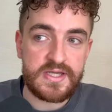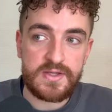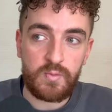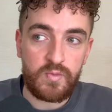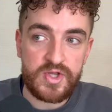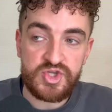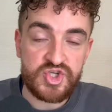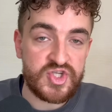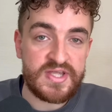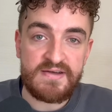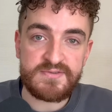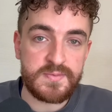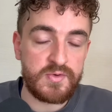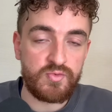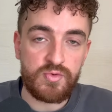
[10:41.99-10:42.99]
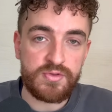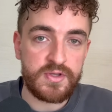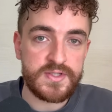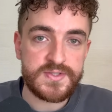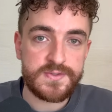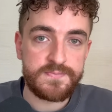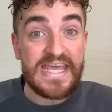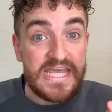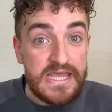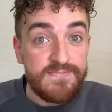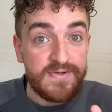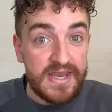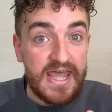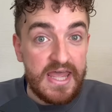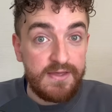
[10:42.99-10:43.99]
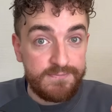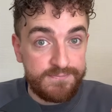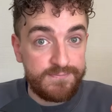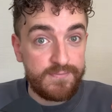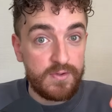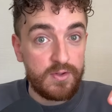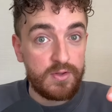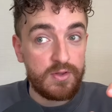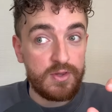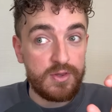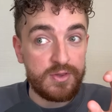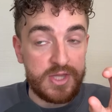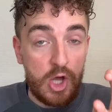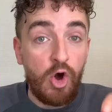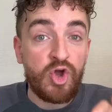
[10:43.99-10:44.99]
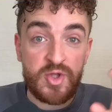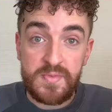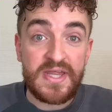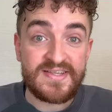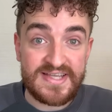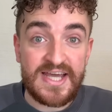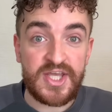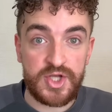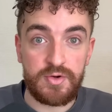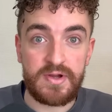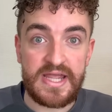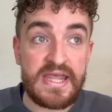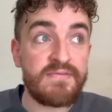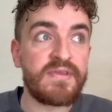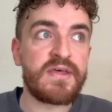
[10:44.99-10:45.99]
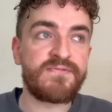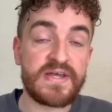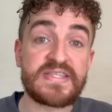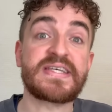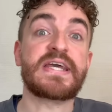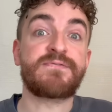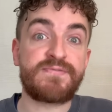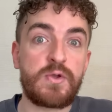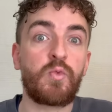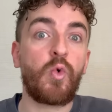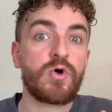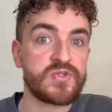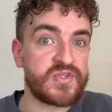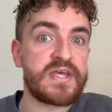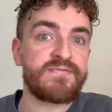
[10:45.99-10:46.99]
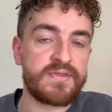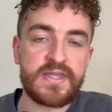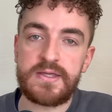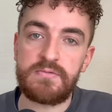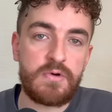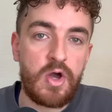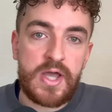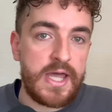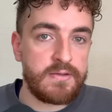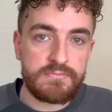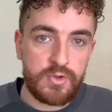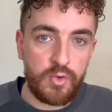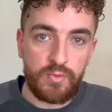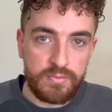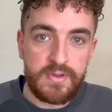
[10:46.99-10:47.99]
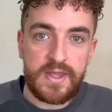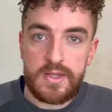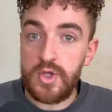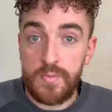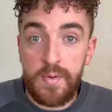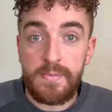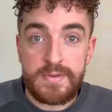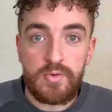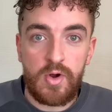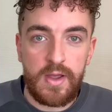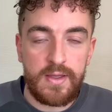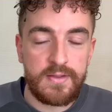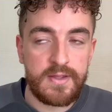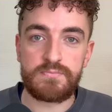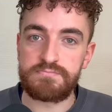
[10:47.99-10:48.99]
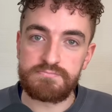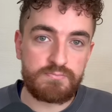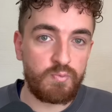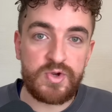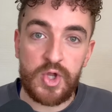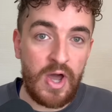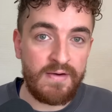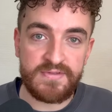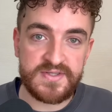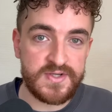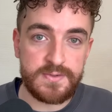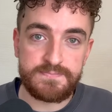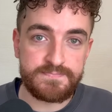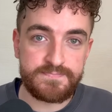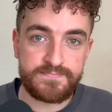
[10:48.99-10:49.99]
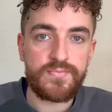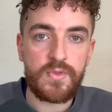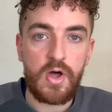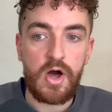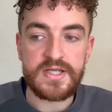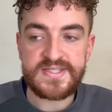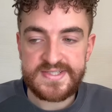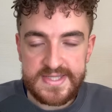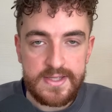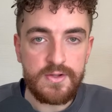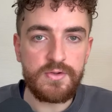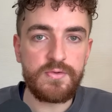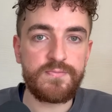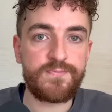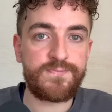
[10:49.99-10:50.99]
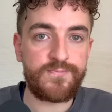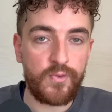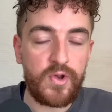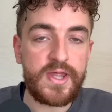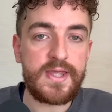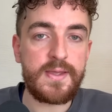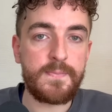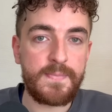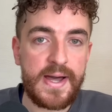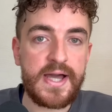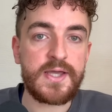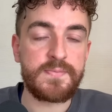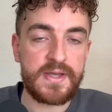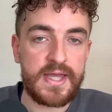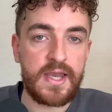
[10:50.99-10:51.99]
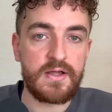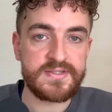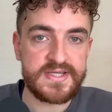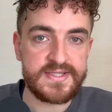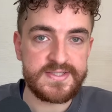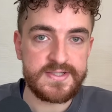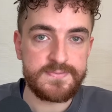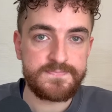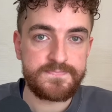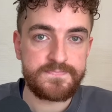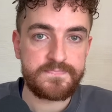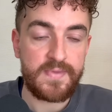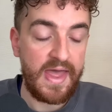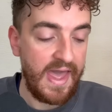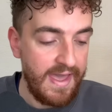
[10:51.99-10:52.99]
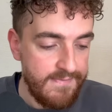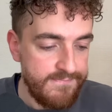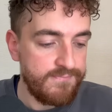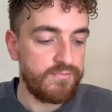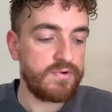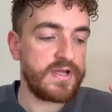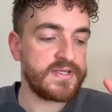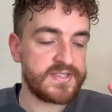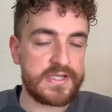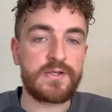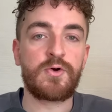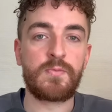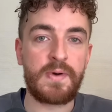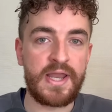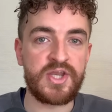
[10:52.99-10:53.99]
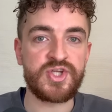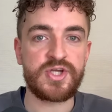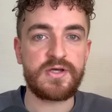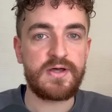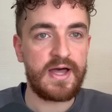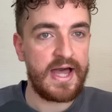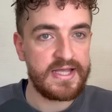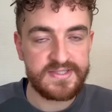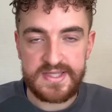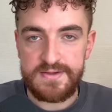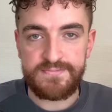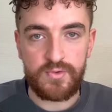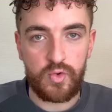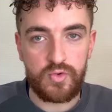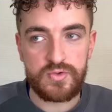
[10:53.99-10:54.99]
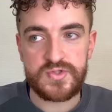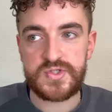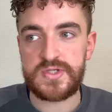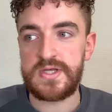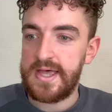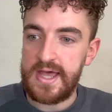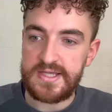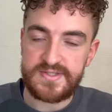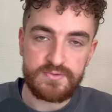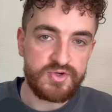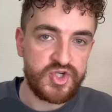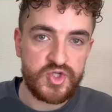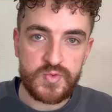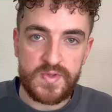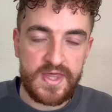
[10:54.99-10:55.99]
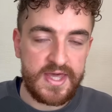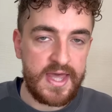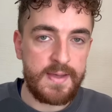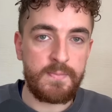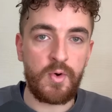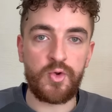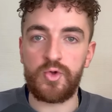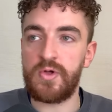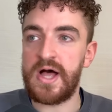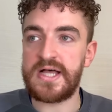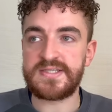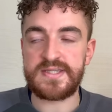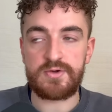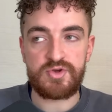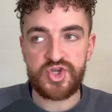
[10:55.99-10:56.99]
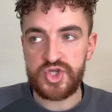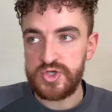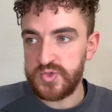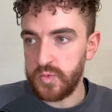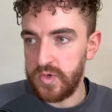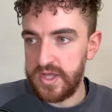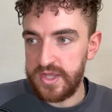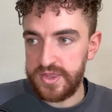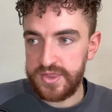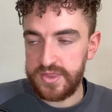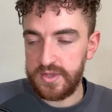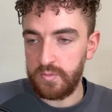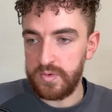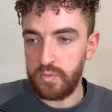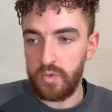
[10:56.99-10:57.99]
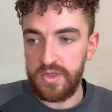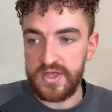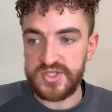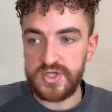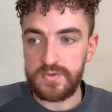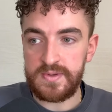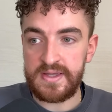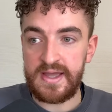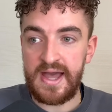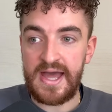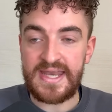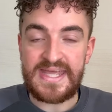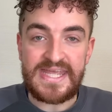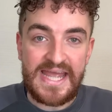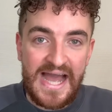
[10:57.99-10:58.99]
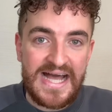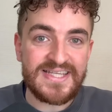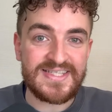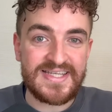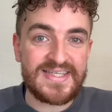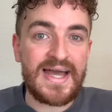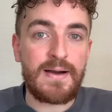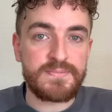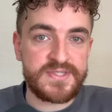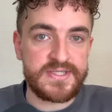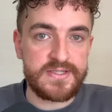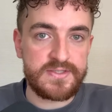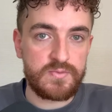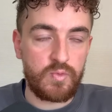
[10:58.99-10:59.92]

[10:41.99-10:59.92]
We just have to be ruthless. Even if the argument is accurate, even if he was given that, okay, cool, you're probably right. We don't have the time. I still fully back Mikel Arteta. Every single manager has their flaws, has their issues with their game model, has their issues with what they're doing, and he has adapted.